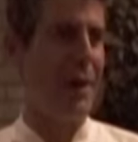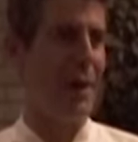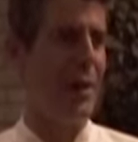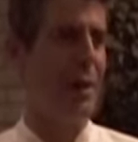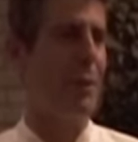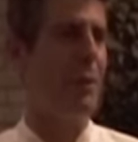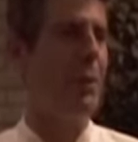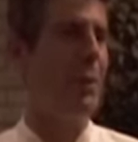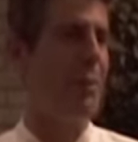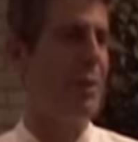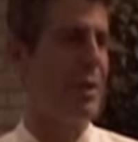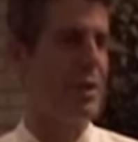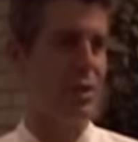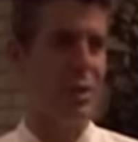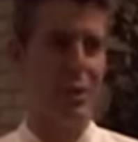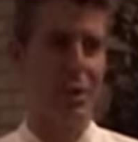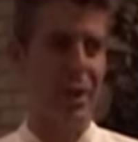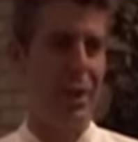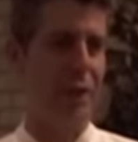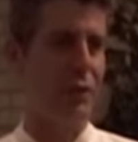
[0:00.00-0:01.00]
Uh, a bunch
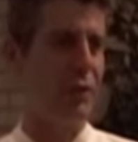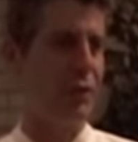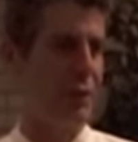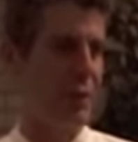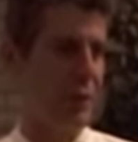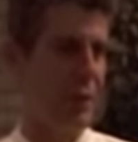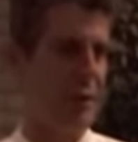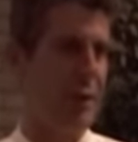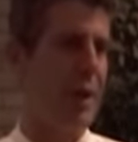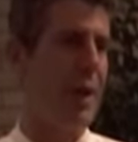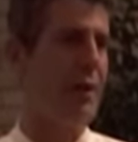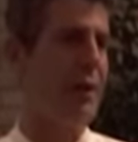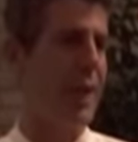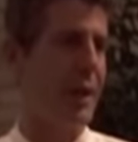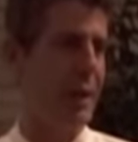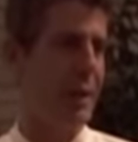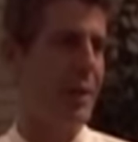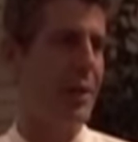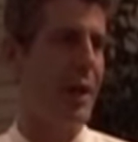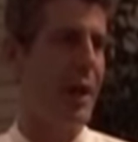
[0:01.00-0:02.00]
of chefs sitting around
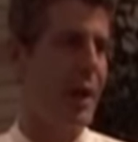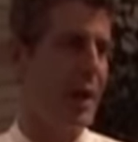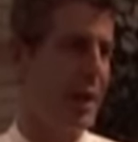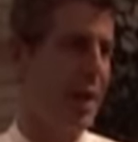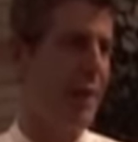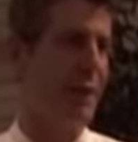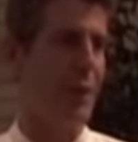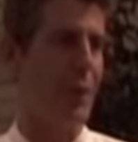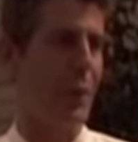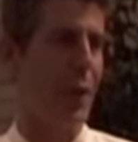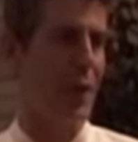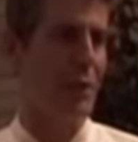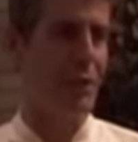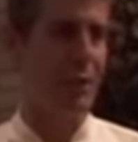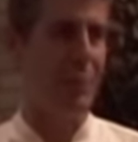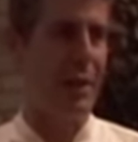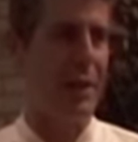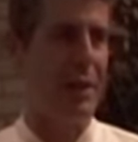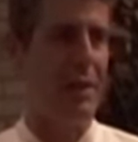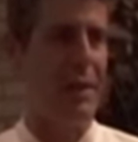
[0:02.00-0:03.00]
late at night having way
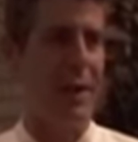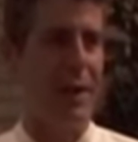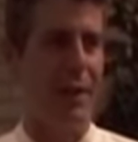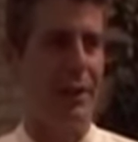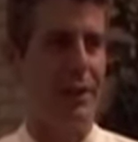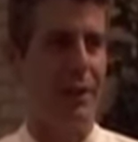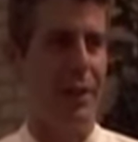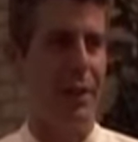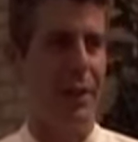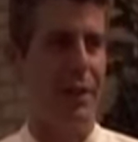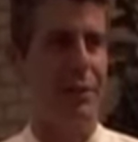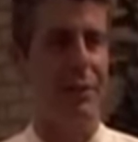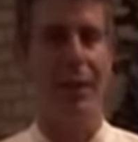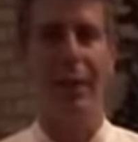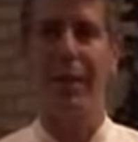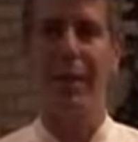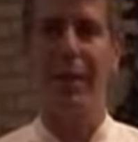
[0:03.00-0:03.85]
too many cocktails.